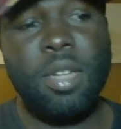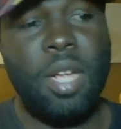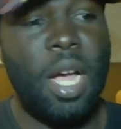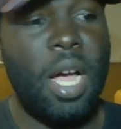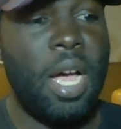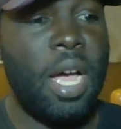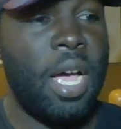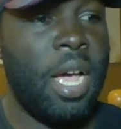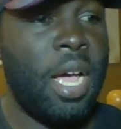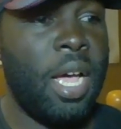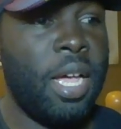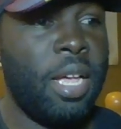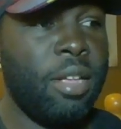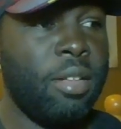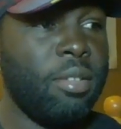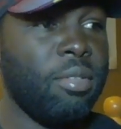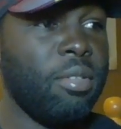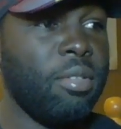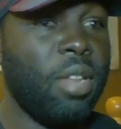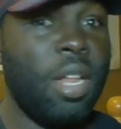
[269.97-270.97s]
I
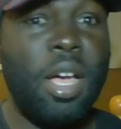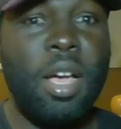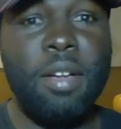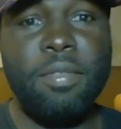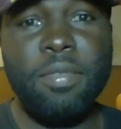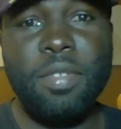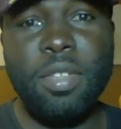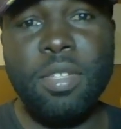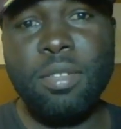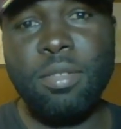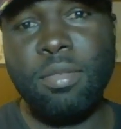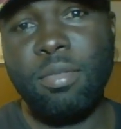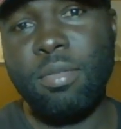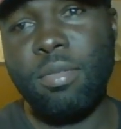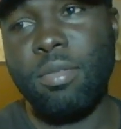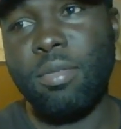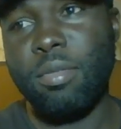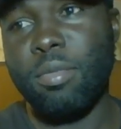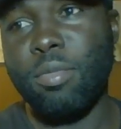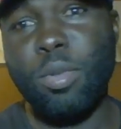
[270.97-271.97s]
love
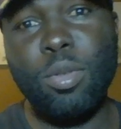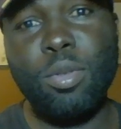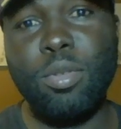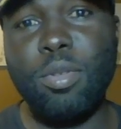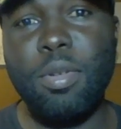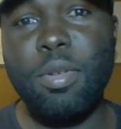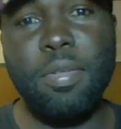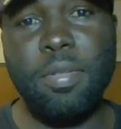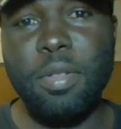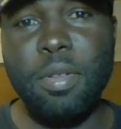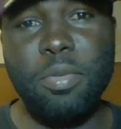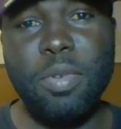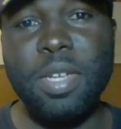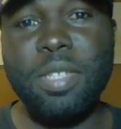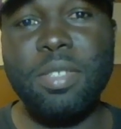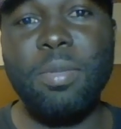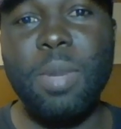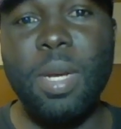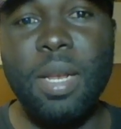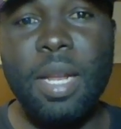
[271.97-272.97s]
and will do for the
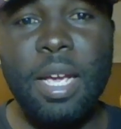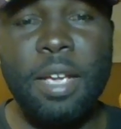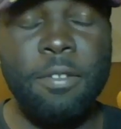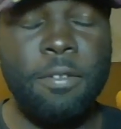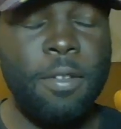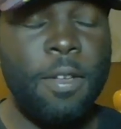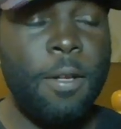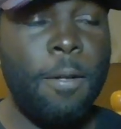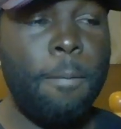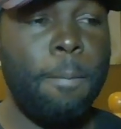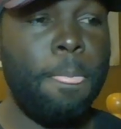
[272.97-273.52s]
rest of my life.